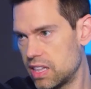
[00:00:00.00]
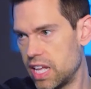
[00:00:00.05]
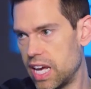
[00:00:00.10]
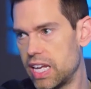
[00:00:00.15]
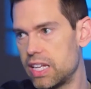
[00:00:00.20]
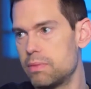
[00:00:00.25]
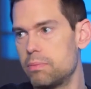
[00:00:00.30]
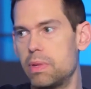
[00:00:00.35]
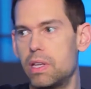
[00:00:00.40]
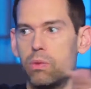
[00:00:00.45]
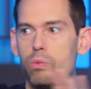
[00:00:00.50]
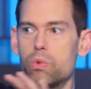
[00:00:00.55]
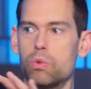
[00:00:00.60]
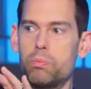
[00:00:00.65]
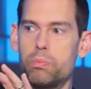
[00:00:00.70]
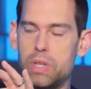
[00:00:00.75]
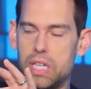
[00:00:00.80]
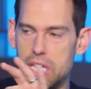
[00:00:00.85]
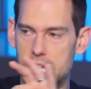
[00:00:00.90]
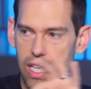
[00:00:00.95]
enlightenment
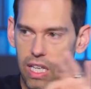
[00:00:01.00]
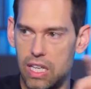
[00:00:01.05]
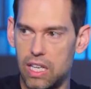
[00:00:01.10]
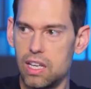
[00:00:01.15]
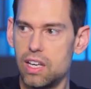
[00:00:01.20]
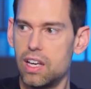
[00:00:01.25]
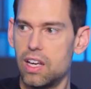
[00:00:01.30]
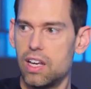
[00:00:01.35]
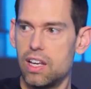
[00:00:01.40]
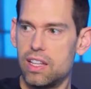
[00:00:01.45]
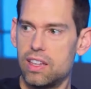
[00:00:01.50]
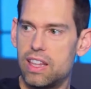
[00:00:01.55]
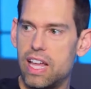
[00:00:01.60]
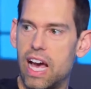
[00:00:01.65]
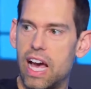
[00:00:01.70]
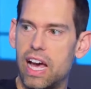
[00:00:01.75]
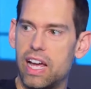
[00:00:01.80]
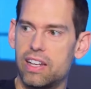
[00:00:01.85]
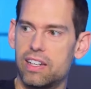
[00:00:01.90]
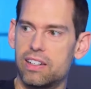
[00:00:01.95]
would be
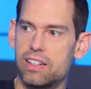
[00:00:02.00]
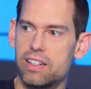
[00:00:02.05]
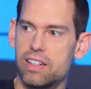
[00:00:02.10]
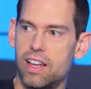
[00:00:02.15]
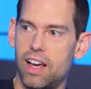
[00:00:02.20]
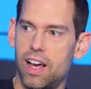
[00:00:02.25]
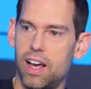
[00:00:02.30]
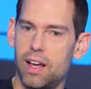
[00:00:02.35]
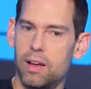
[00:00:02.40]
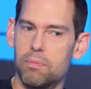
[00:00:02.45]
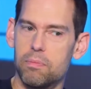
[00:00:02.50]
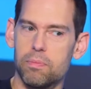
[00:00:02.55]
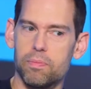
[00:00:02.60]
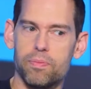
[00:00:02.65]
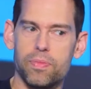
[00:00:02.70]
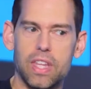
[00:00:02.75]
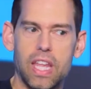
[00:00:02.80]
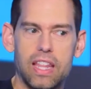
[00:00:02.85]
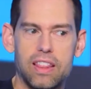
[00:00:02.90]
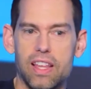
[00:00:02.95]
that
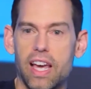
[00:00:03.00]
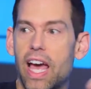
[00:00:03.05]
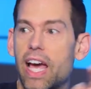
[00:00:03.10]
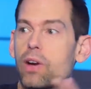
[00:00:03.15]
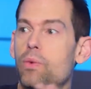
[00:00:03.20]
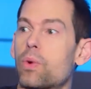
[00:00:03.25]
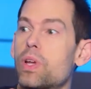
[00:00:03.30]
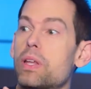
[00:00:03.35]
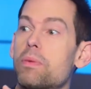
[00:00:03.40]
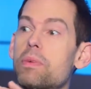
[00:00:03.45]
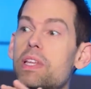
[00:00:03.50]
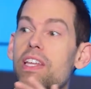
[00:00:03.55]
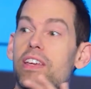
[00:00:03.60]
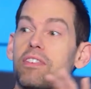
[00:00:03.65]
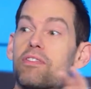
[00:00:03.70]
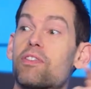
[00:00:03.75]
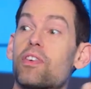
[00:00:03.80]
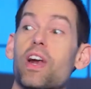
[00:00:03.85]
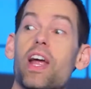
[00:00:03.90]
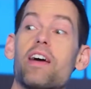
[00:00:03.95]
um, the
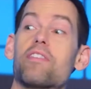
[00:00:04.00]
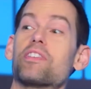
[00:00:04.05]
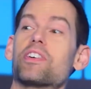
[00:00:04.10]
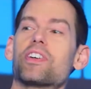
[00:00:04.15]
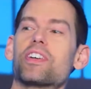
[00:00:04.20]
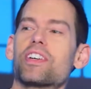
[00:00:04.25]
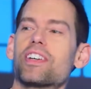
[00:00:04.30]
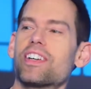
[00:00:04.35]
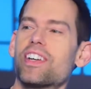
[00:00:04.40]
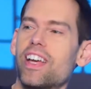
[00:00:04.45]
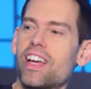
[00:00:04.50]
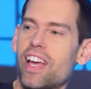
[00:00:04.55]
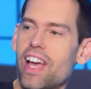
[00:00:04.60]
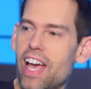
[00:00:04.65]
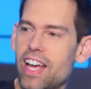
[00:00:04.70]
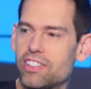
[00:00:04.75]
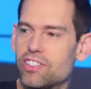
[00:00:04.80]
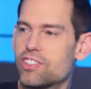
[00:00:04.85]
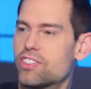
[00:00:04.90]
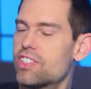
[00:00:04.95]
equanimity forever
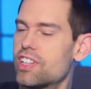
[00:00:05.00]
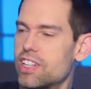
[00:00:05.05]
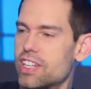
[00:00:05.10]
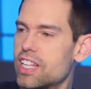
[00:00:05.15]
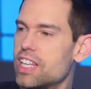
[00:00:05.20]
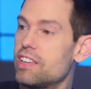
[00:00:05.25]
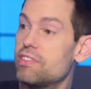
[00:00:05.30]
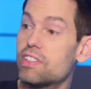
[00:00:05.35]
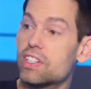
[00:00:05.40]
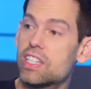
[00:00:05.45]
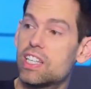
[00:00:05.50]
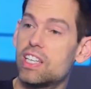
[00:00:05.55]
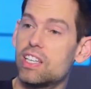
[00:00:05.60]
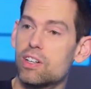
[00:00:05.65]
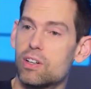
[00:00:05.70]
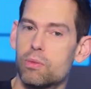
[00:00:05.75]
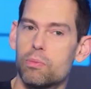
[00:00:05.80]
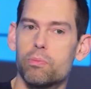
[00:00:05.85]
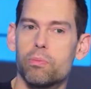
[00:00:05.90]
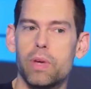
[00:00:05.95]
yeah. and just an even
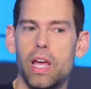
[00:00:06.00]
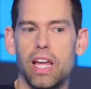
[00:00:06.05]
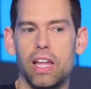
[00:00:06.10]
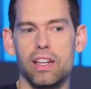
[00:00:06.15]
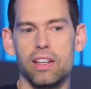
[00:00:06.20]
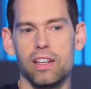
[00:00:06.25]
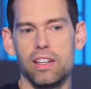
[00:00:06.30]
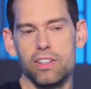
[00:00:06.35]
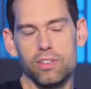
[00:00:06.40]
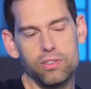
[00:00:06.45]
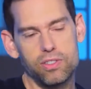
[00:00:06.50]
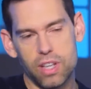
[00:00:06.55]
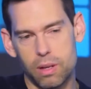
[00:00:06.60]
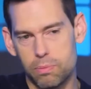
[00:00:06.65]
keel. And you